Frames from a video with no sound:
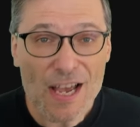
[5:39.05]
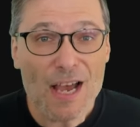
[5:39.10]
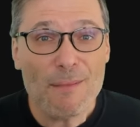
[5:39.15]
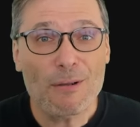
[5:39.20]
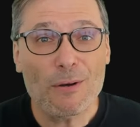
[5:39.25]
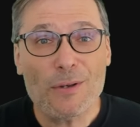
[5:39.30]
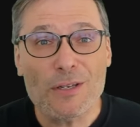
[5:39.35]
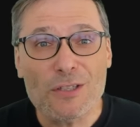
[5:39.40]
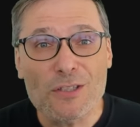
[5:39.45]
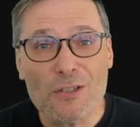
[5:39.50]

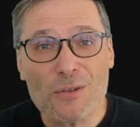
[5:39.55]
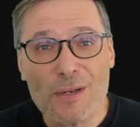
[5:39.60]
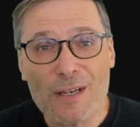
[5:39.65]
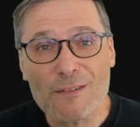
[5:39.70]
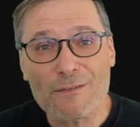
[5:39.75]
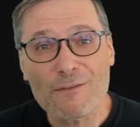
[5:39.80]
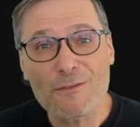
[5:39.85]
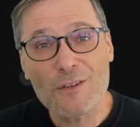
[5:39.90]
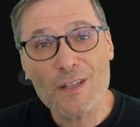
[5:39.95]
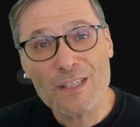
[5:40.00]
but we do it
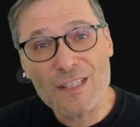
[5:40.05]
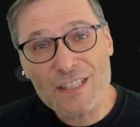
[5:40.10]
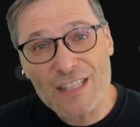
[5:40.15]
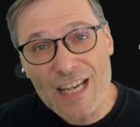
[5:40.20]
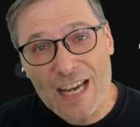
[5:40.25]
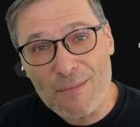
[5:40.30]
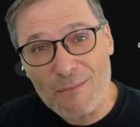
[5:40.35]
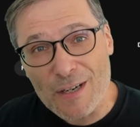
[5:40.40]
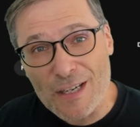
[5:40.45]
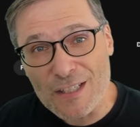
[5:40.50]
for the
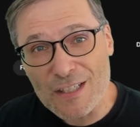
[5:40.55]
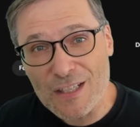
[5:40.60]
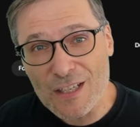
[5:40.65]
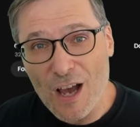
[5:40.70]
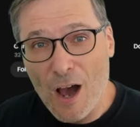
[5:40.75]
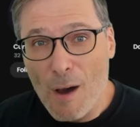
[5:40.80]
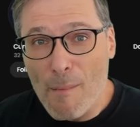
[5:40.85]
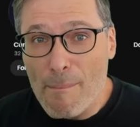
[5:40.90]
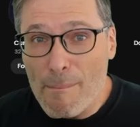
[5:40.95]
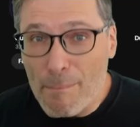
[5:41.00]
same reason
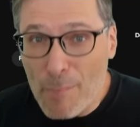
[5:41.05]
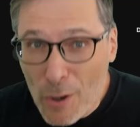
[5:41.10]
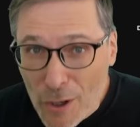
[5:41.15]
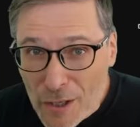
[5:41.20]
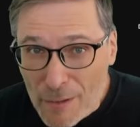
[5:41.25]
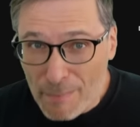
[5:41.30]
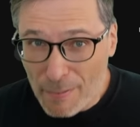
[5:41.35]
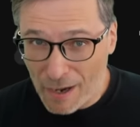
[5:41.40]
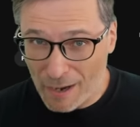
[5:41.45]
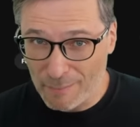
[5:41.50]
a
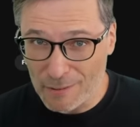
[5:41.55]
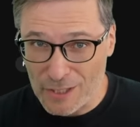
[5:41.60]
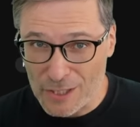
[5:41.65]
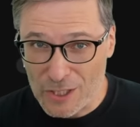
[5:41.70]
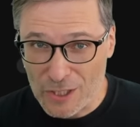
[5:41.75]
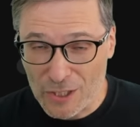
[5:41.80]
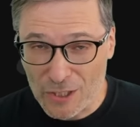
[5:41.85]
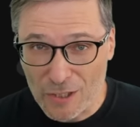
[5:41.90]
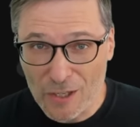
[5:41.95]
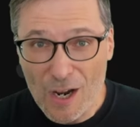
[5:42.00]
book
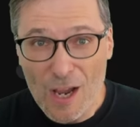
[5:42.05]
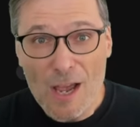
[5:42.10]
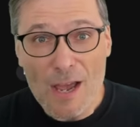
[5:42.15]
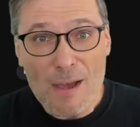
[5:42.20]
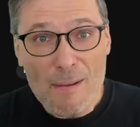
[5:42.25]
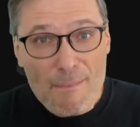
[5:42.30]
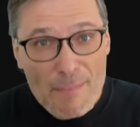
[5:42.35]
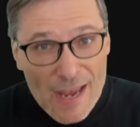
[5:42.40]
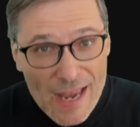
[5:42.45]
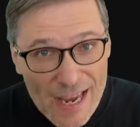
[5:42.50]
publisher
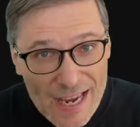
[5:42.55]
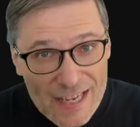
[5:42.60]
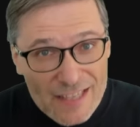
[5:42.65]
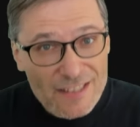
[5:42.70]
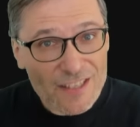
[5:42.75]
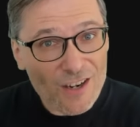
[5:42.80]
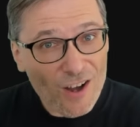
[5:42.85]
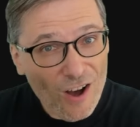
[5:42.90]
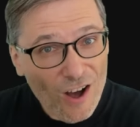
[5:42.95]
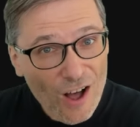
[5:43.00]
pays
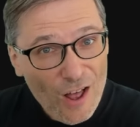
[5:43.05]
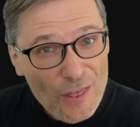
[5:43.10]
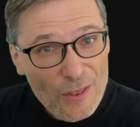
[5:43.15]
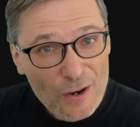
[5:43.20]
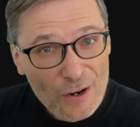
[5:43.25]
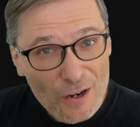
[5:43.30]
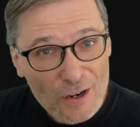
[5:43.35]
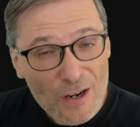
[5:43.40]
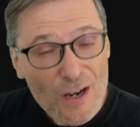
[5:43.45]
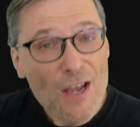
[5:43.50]
an
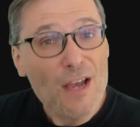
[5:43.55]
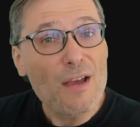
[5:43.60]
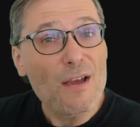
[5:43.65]
author